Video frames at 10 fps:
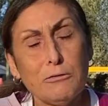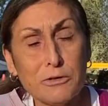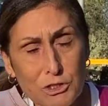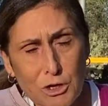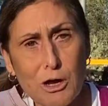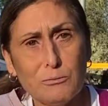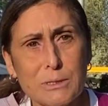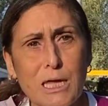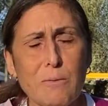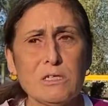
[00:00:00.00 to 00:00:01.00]
if a child was
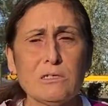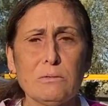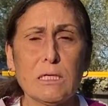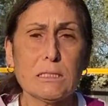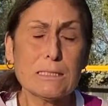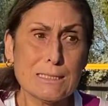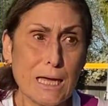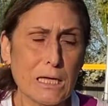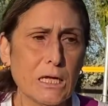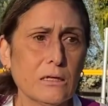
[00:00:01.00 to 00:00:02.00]
coming to me and
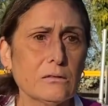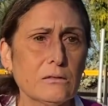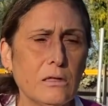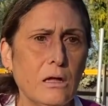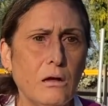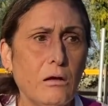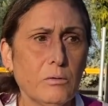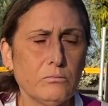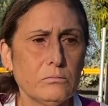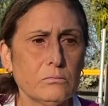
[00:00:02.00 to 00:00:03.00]
saying, oh,
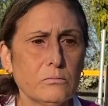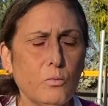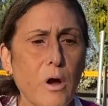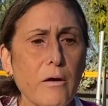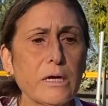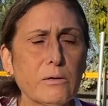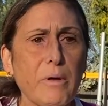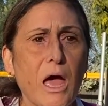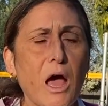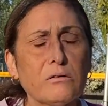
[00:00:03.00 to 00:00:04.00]
I'm worried
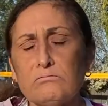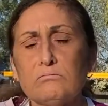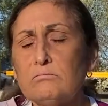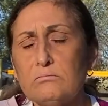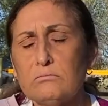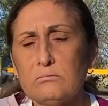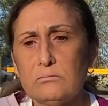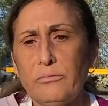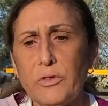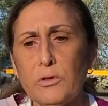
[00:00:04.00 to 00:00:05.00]
about
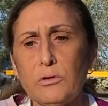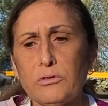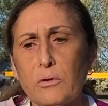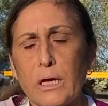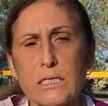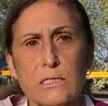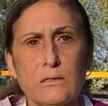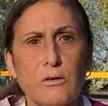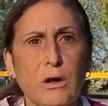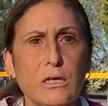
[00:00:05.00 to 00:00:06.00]
the earthquakes and
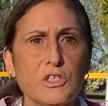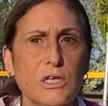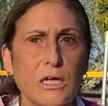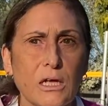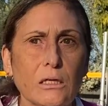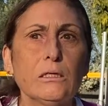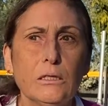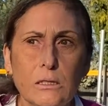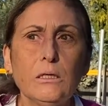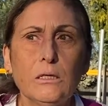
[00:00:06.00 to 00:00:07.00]
the ground shaking,
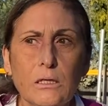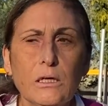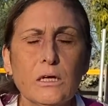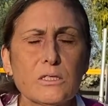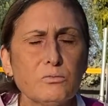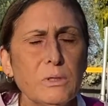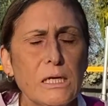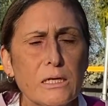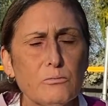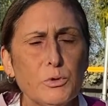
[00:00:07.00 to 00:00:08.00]
it's
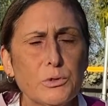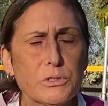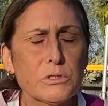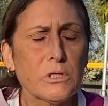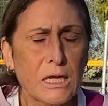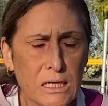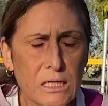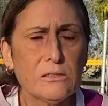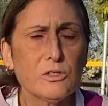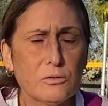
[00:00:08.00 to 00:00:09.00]
really important,
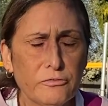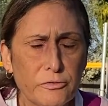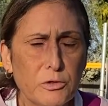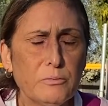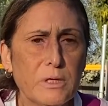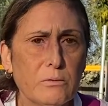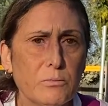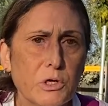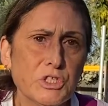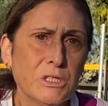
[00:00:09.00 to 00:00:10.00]
again, to affirm the
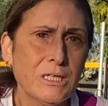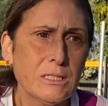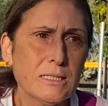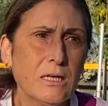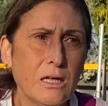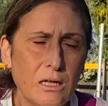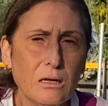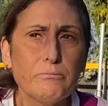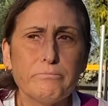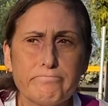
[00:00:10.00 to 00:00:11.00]
emotion and to say,
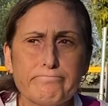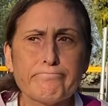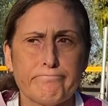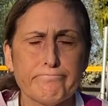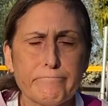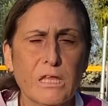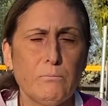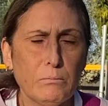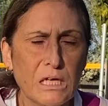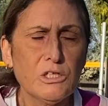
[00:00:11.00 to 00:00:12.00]
yep,
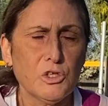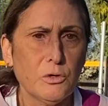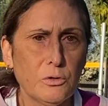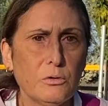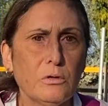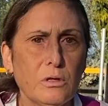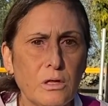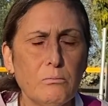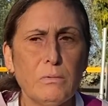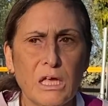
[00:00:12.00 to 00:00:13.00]
me too.
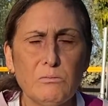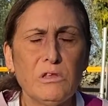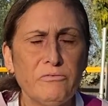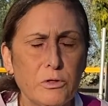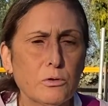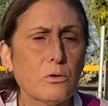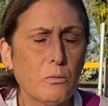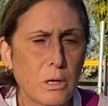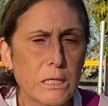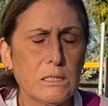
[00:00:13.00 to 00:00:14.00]
It made me feel
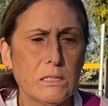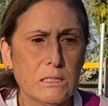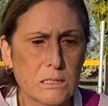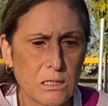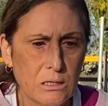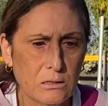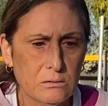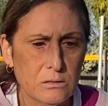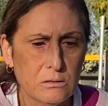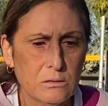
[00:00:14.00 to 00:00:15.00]
quite scared.